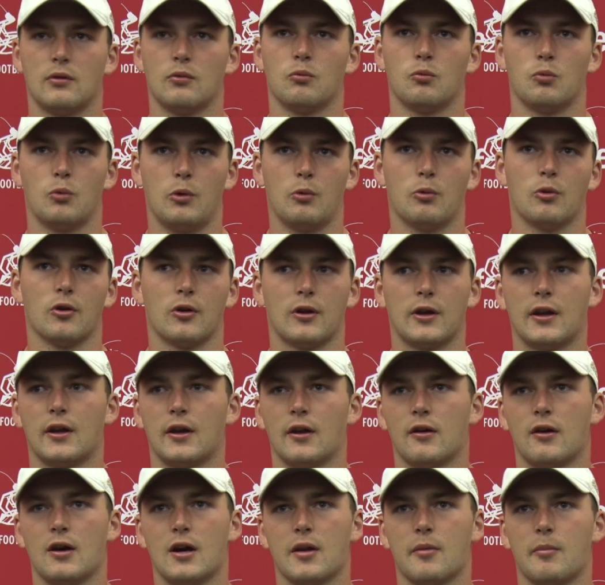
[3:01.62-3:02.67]
we were getting
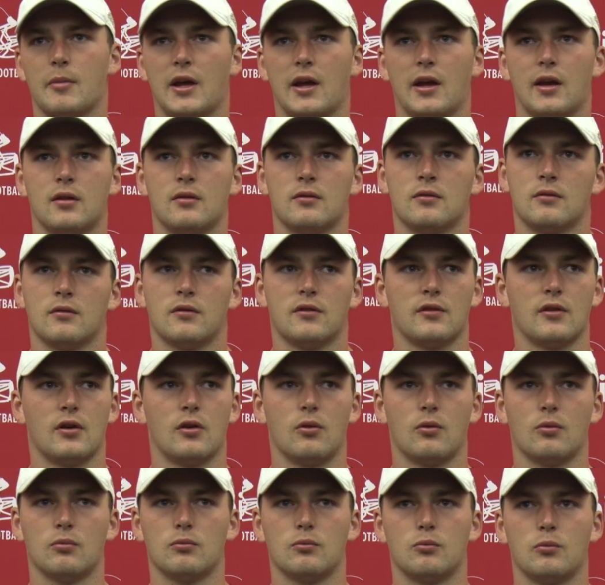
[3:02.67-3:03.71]
a lot of man,
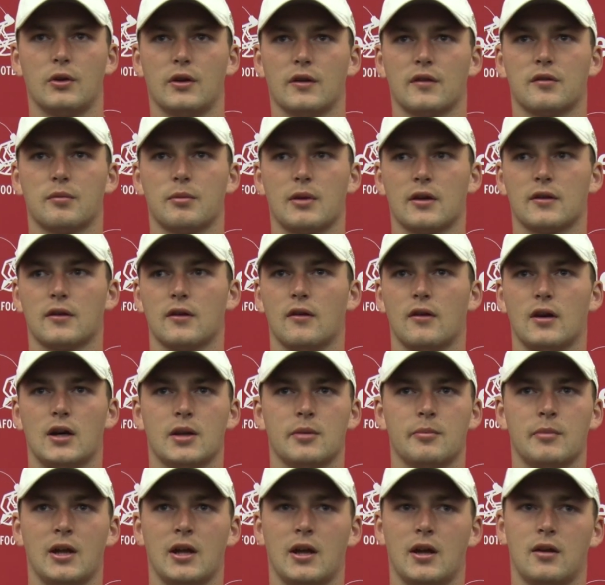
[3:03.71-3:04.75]
so we expected a lot of
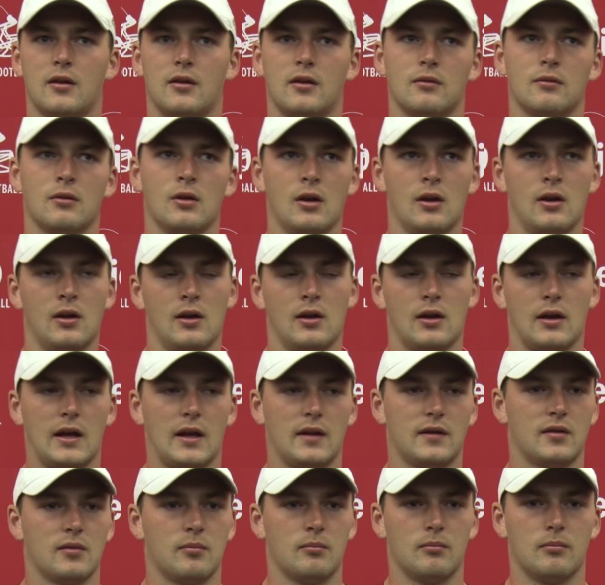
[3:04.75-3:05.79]
man and
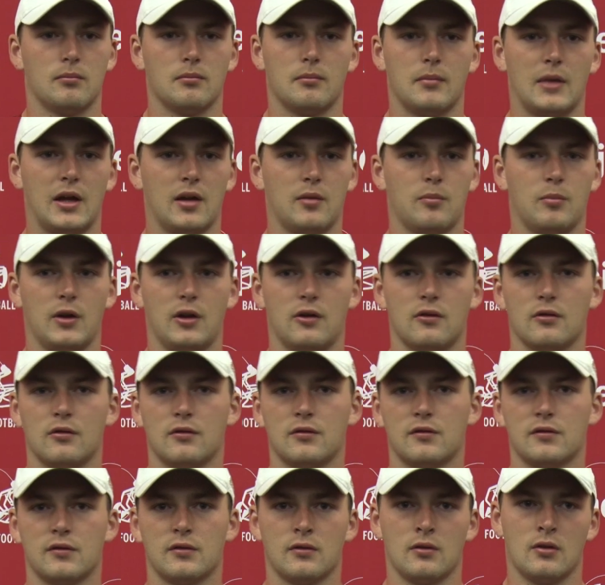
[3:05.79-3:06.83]
had some man
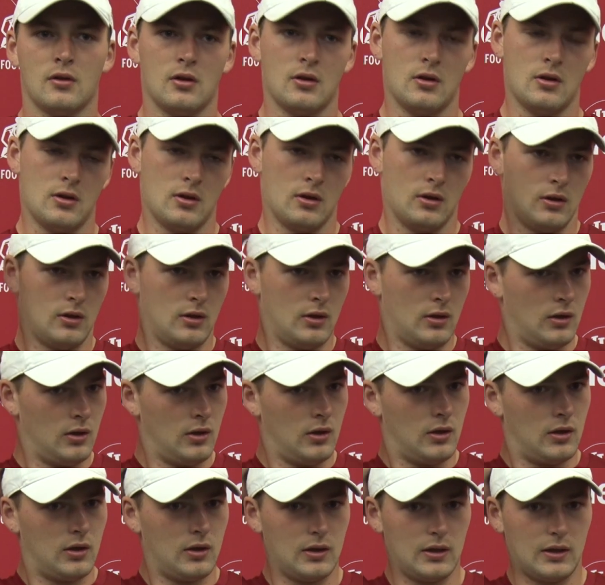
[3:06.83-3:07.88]
beaters
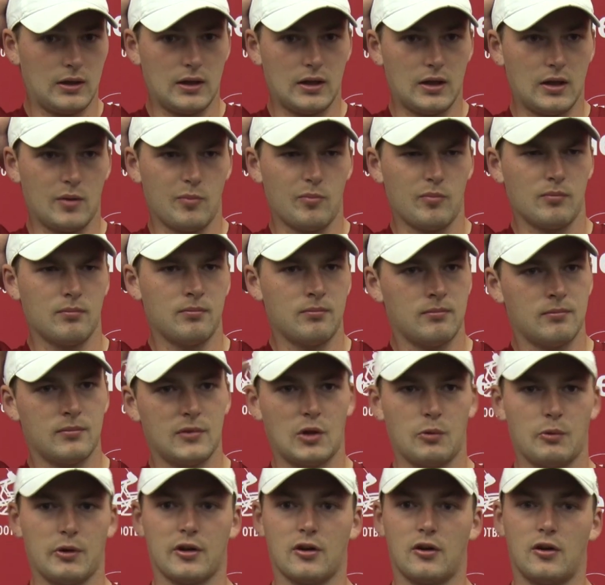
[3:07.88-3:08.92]
um, that
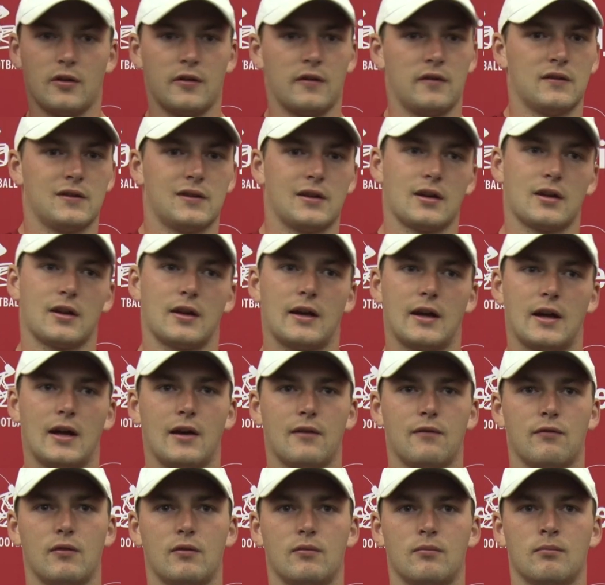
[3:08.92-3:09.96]
we called in the second
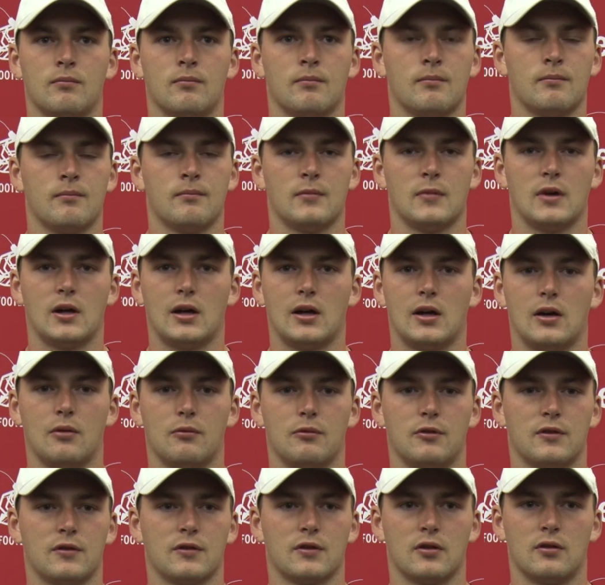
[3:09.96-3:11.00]
half, and uh, we
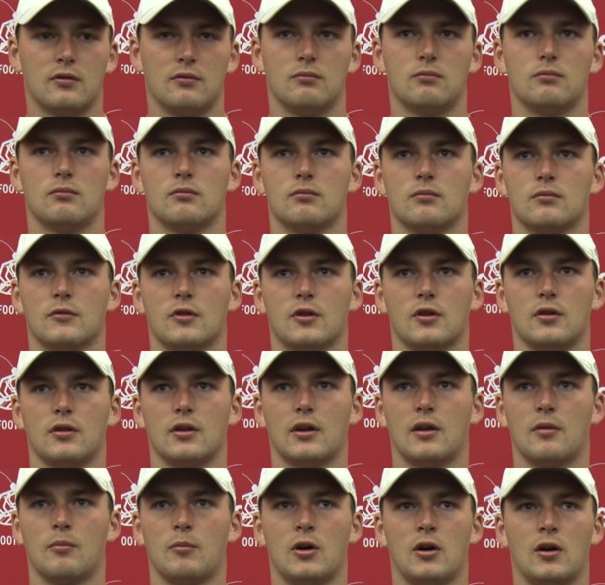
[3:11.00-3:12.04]
just couldn't couldn't get
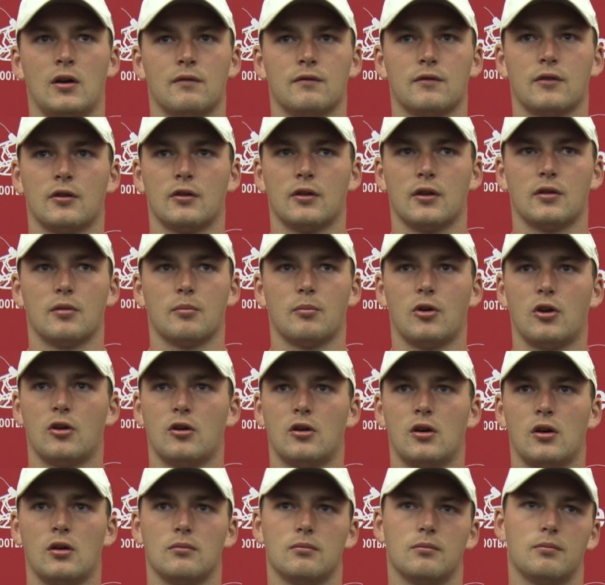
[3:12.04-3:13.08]
them off, couldn't get the
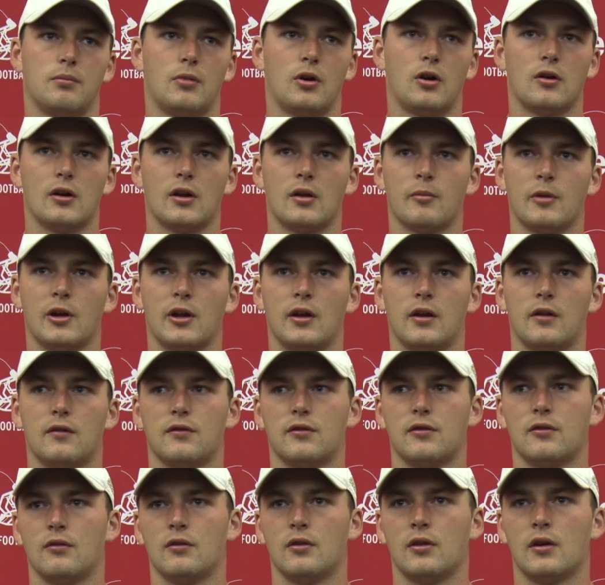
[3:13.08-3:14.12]
ball ball out of my hands
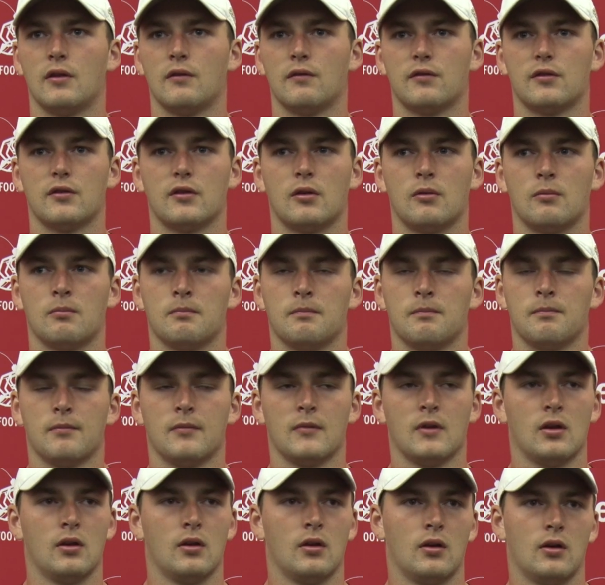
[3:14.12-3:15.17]
soon enough. So,
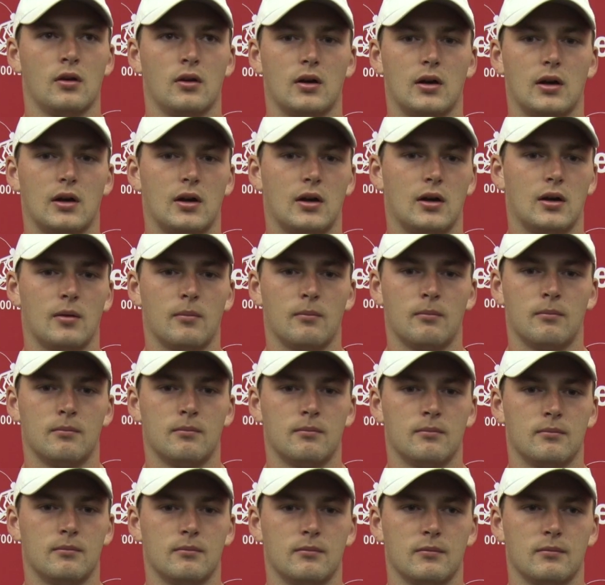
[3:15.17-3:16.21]
um,
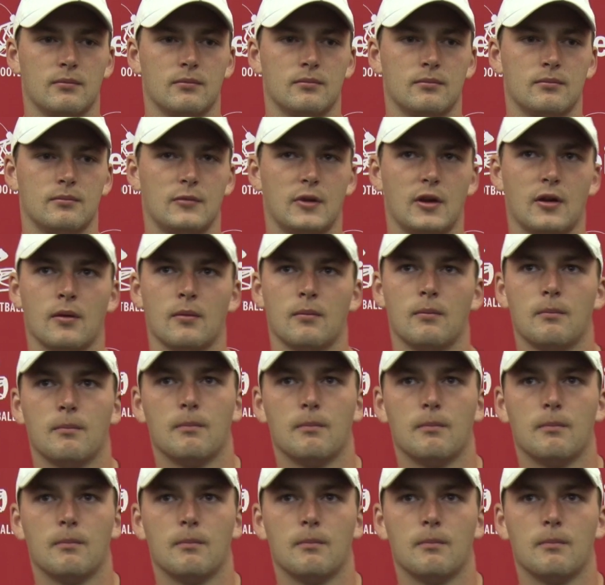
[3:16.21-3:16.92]
yeah.